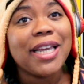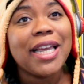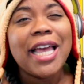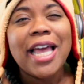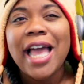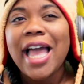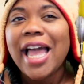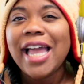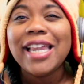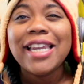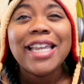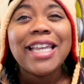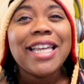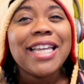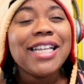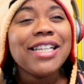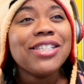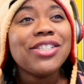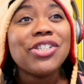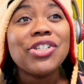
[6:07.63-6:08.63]
And
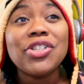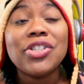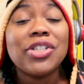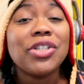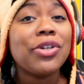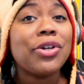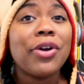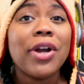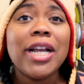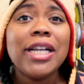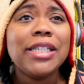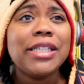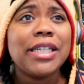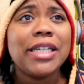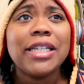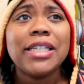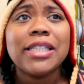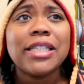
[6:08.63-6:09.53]
he's just still crazy.